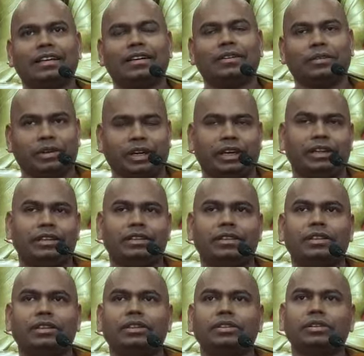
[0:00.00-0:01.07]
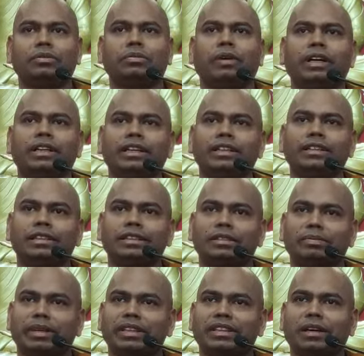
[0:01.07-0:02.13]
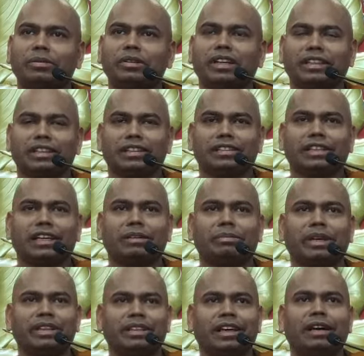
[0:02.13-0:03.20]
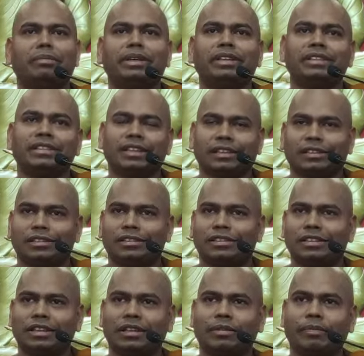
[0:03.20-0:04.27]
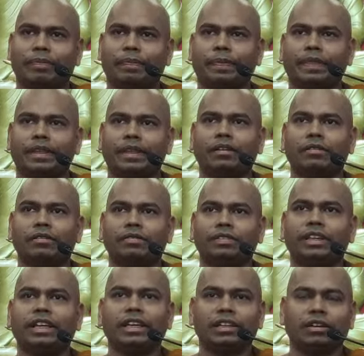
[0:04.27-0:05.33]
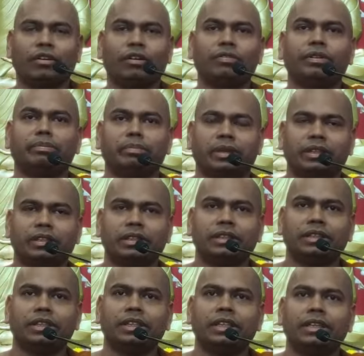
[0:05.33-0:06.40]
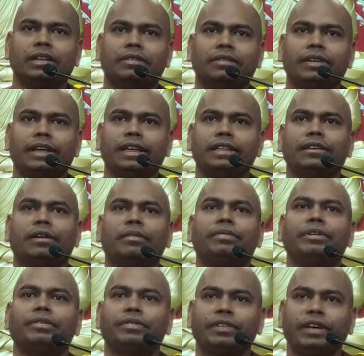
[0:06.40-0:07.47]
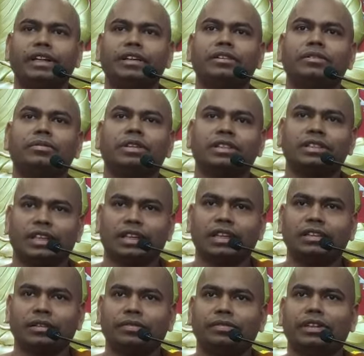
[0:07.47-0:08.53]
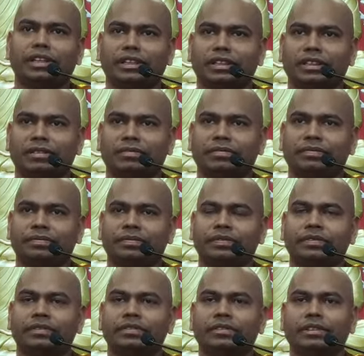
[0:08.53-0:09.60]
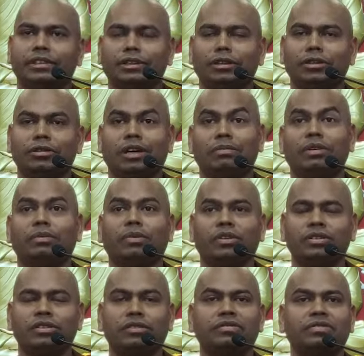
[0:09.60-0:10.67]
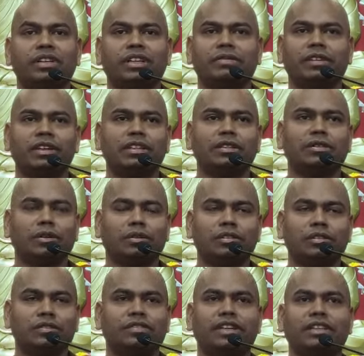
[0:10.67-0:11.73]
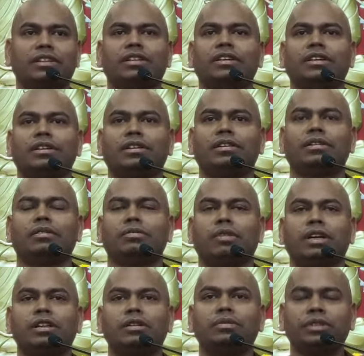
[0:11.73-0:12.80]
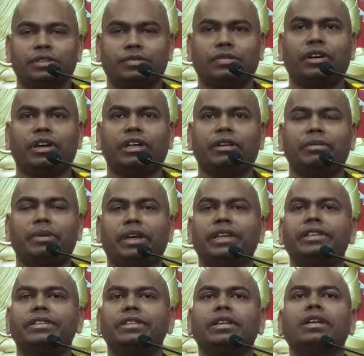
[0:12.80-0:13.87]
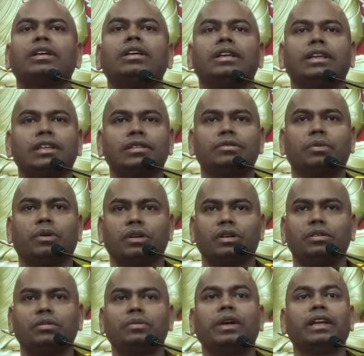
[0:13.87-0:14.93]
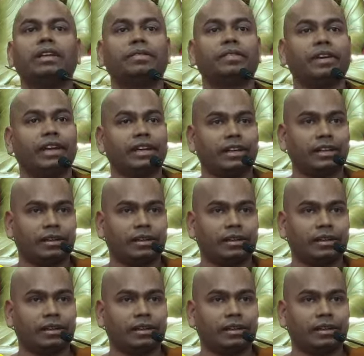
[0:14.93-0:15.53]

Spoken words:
Okay. So, what is this metta? We understand metta means this, a feeling of a mother, feeling of a friend towards another friend. You have a bosom friend, very close friend. What you wish for him is his own welfare.